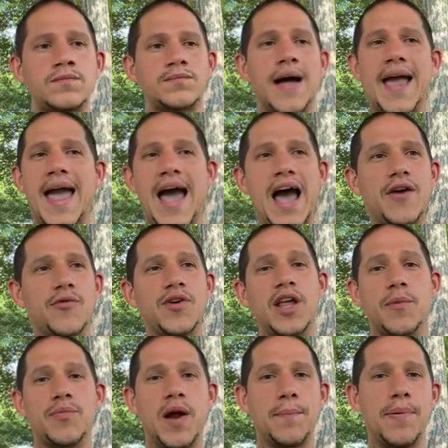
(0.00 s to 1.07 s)
My at
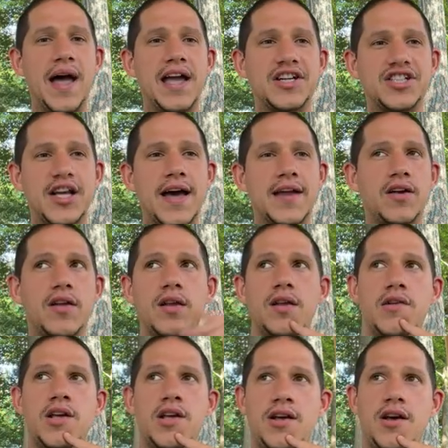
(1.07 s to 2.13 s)
Real Brett Pike channel
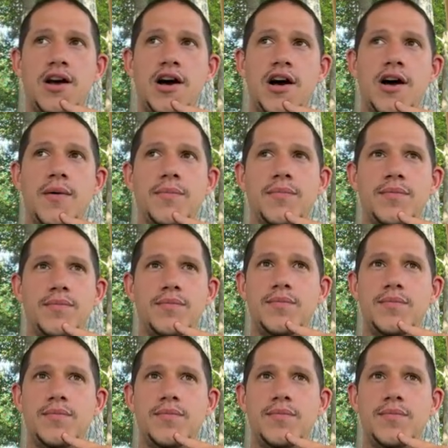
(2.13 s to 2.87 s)
um,